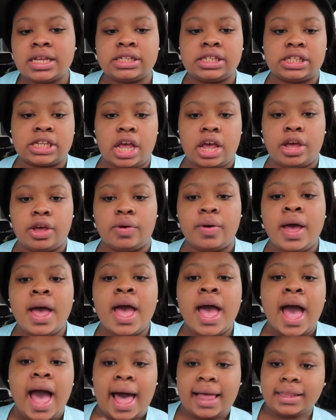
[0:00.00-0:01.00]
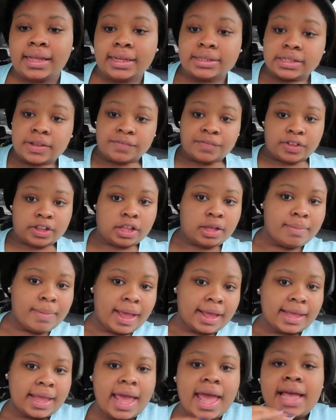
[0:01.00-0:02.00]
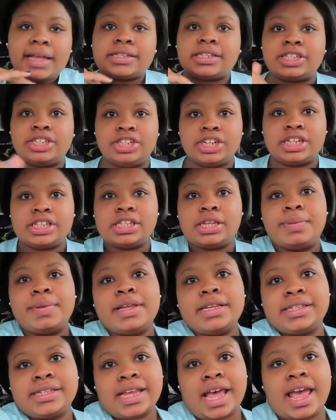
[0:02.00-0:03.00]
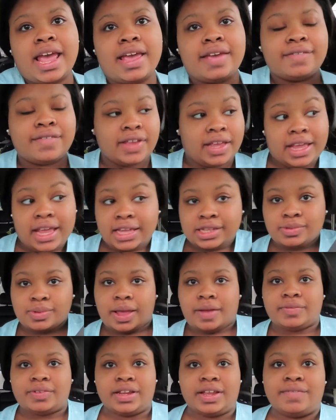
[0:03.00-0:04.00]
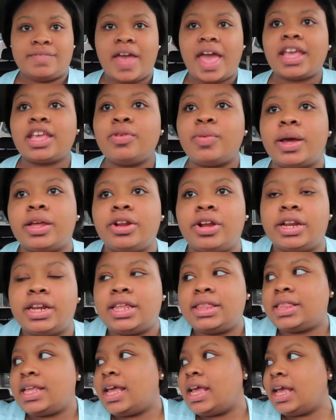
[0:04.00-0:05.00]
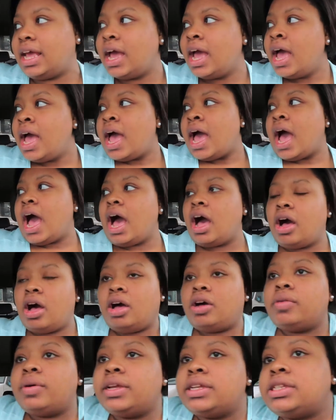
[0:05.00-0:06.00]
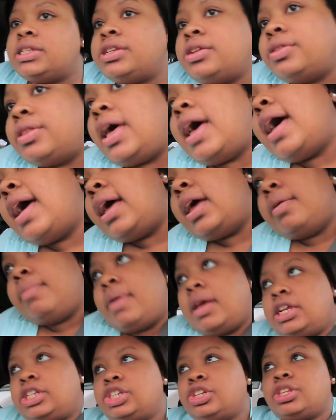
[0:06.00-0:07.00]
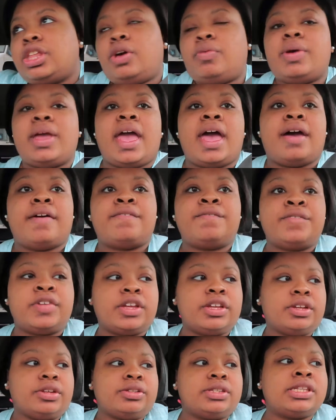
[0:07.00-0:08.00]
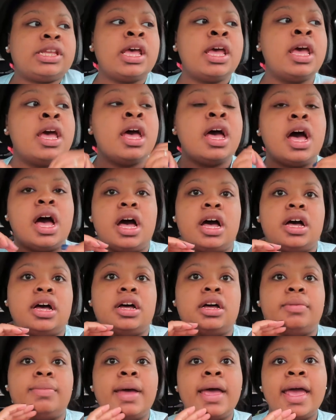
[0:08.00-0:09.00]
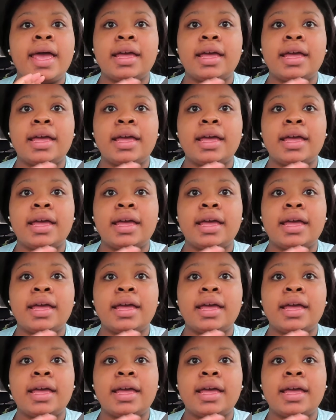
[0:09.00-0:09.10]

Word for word: so I like to fill up my gas just to be safe in case we have to evacuate or anything I always do that and make sure that we have foods um,